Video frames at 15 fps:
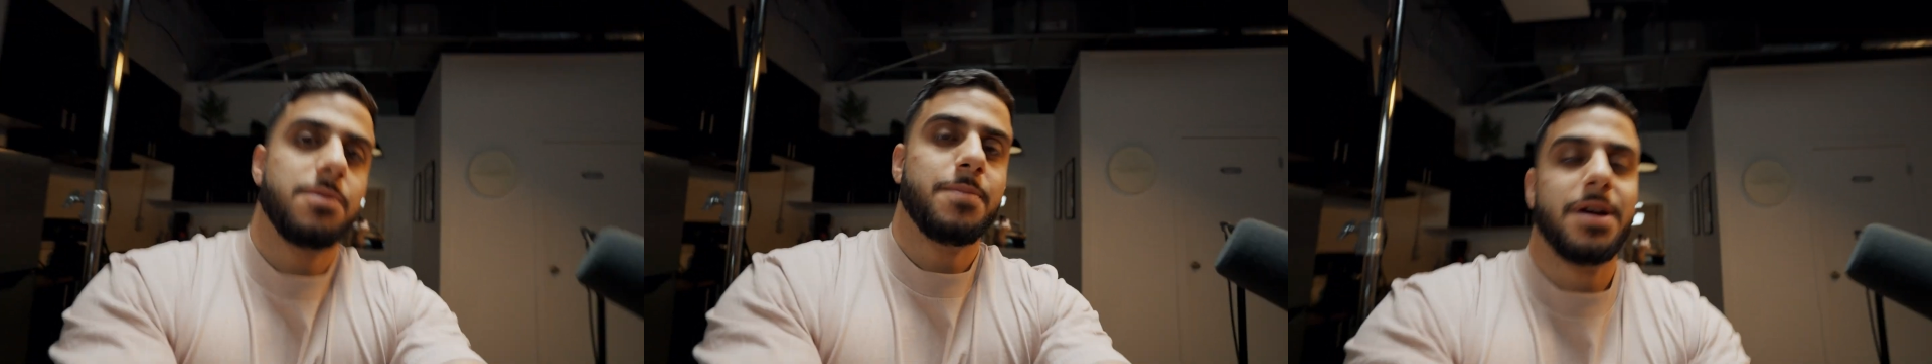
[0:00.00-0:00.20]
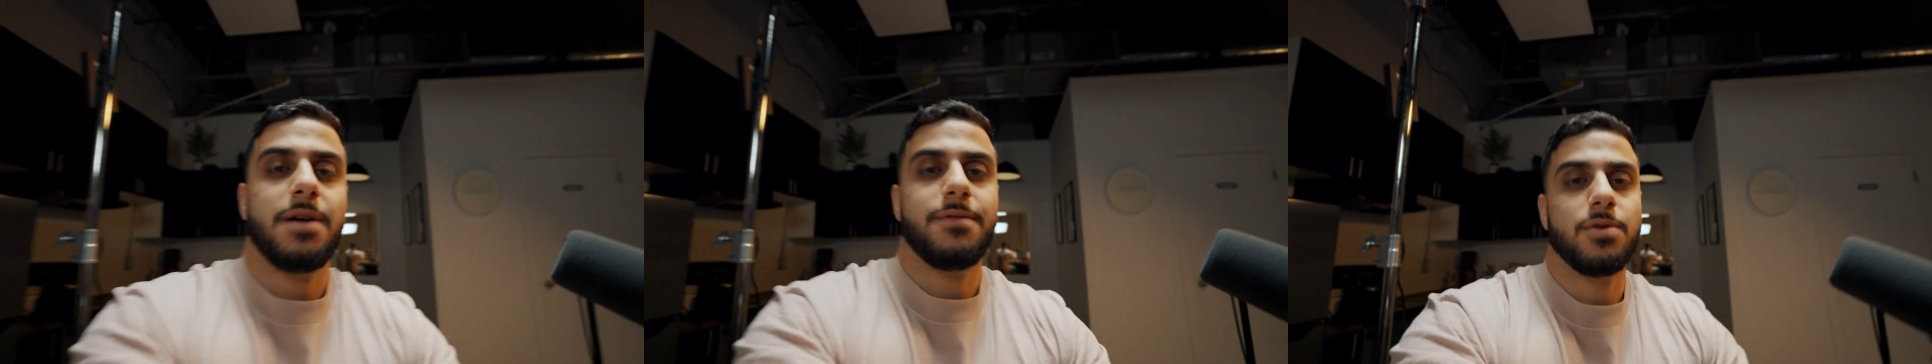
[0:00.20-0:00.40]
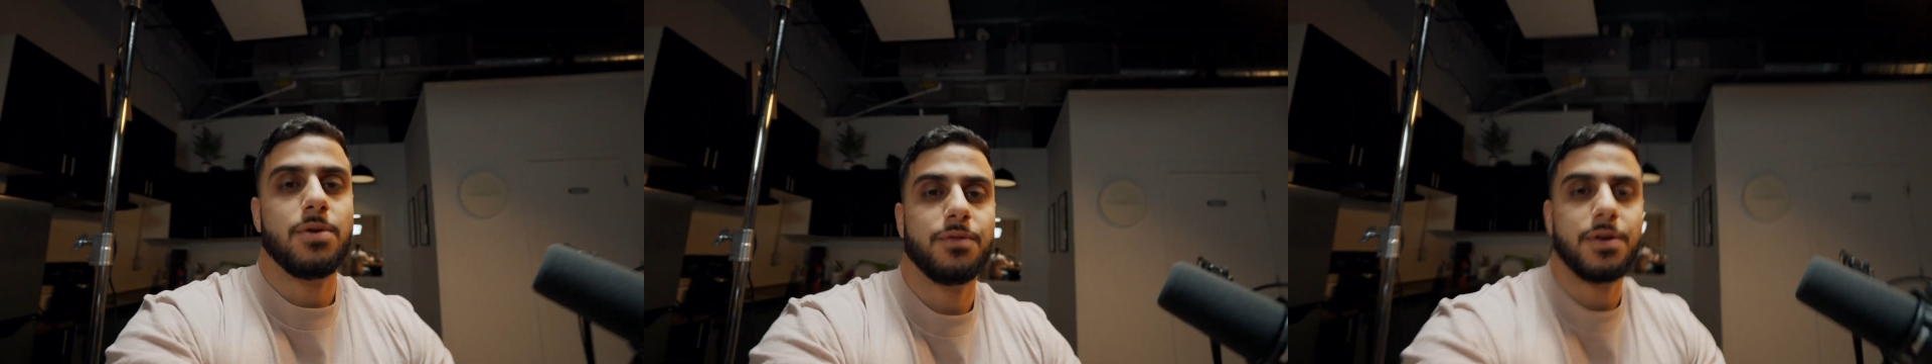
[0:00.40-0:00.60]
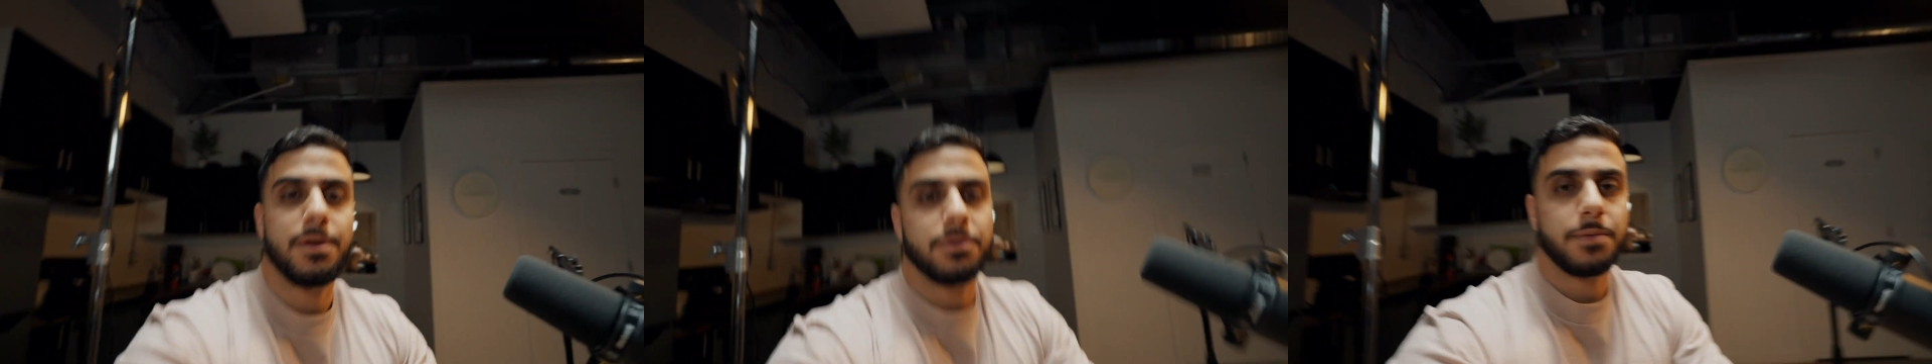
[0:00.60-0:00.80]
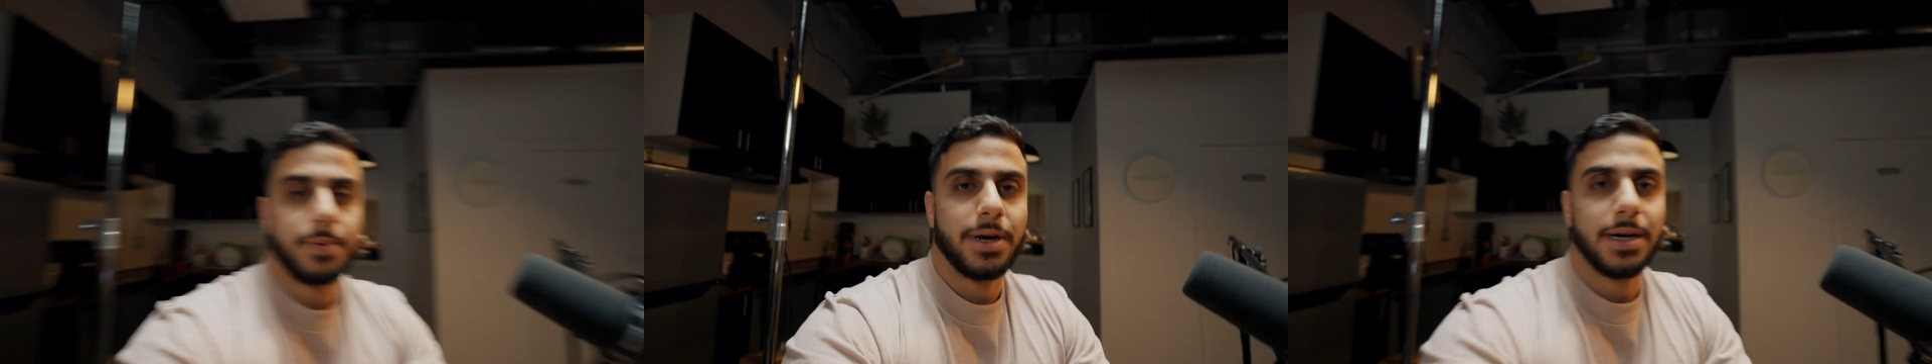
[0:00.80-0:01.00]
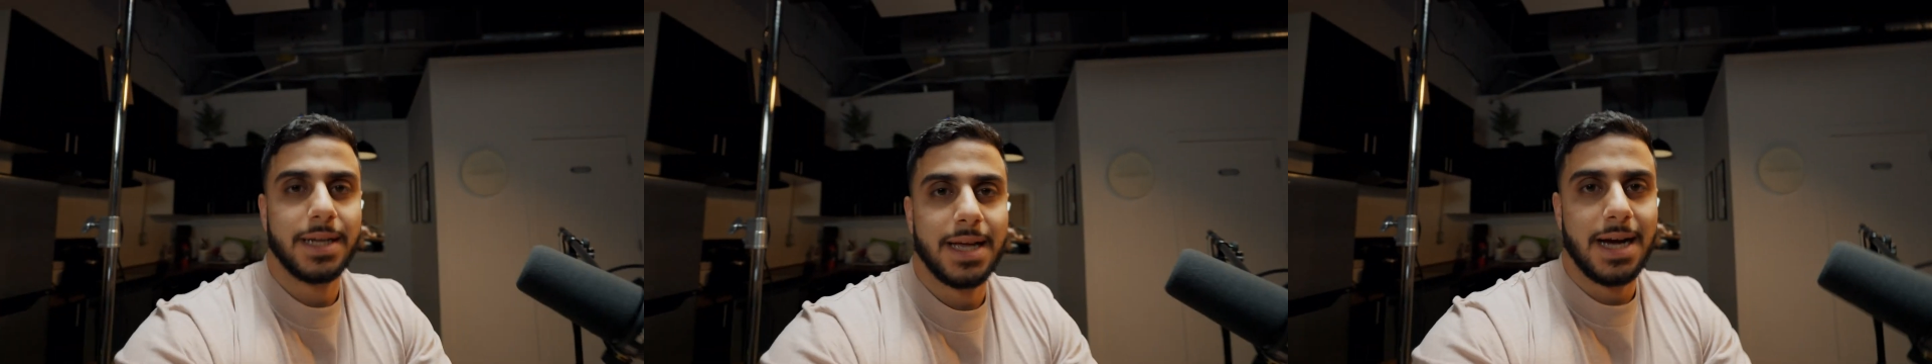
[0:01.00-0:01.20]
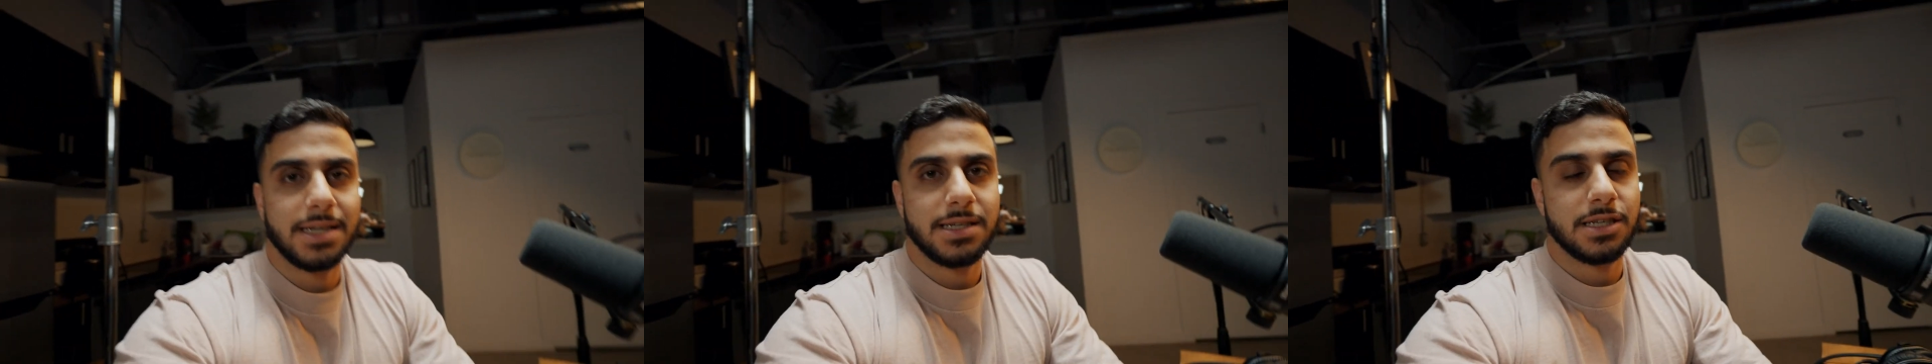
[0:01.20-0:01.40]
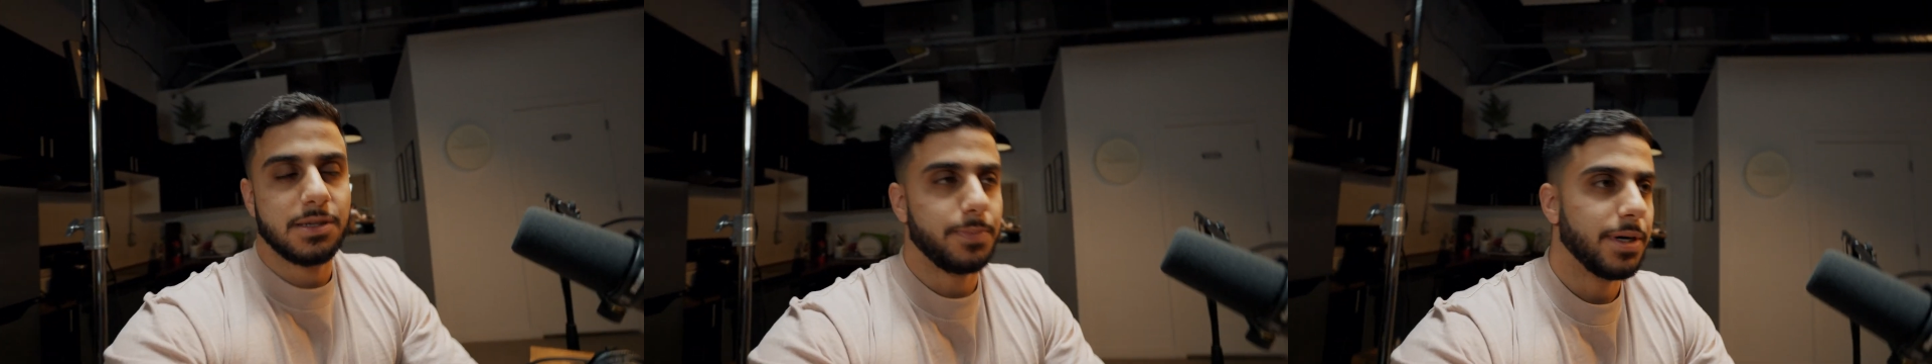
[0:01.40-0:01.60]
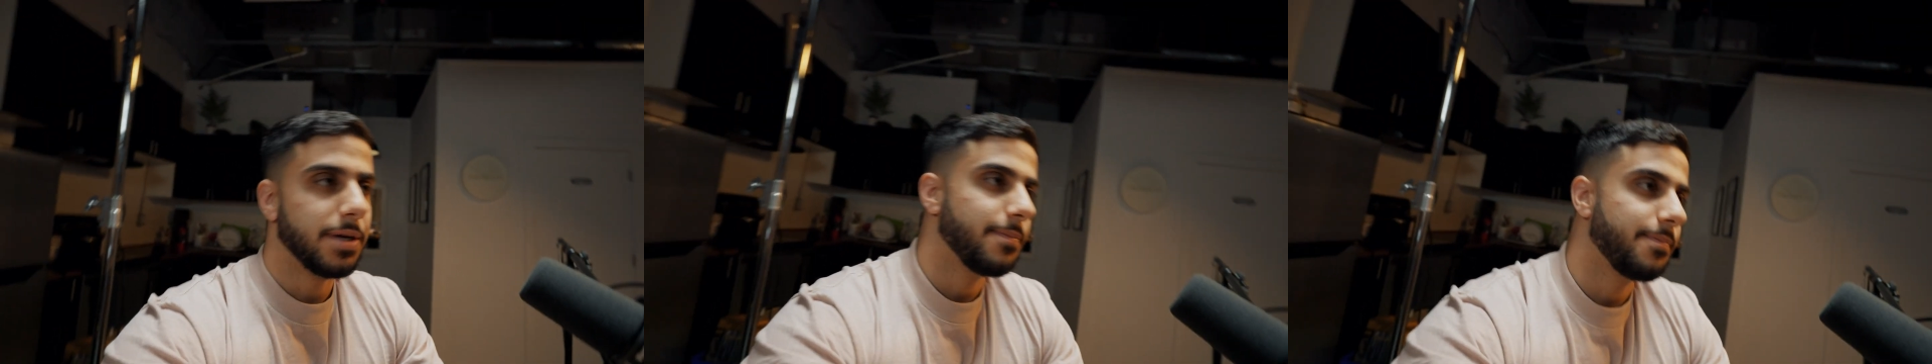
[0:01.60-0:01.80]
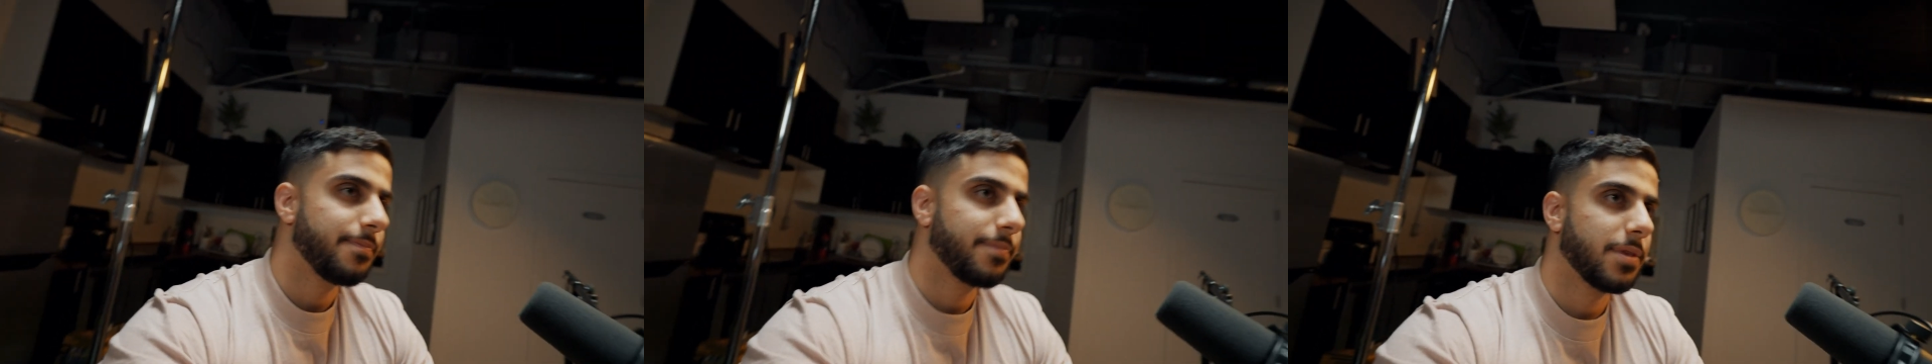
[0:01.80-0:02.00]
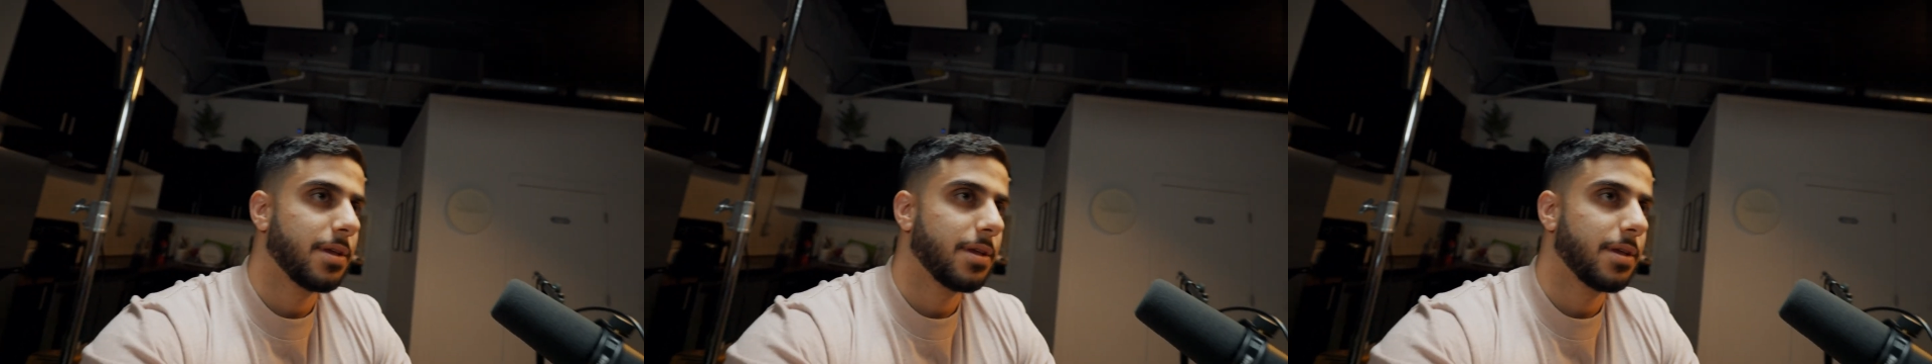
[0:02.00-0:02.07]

you might have your own favorite podcasts, but